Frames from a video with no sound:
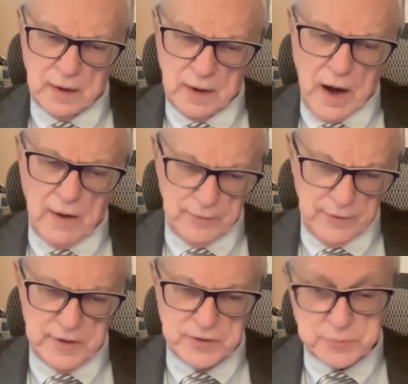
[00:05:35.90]
Are there
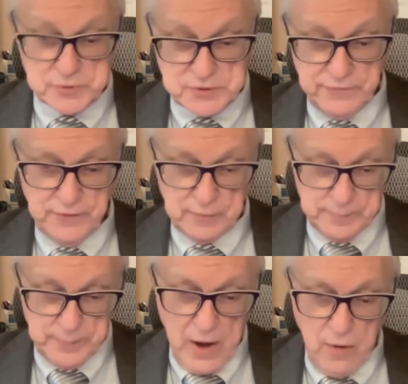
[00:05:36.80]
any specific
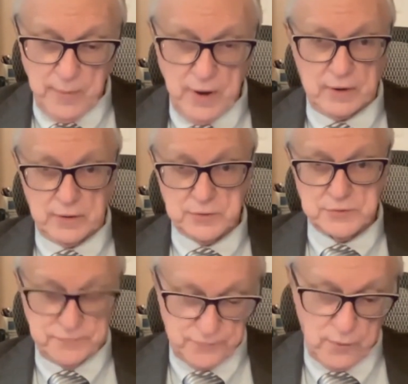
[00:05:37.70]
biomarkers
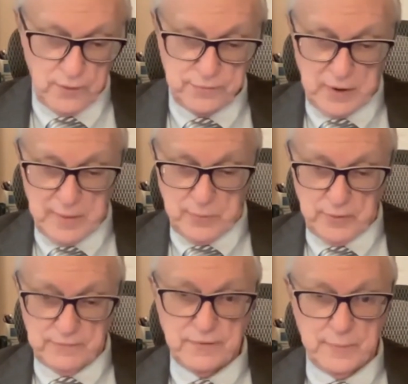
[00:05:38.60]
for
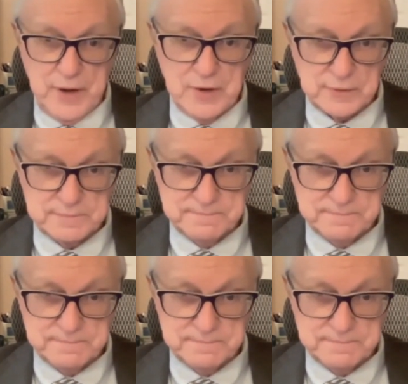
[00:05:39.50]
thromboinflammation?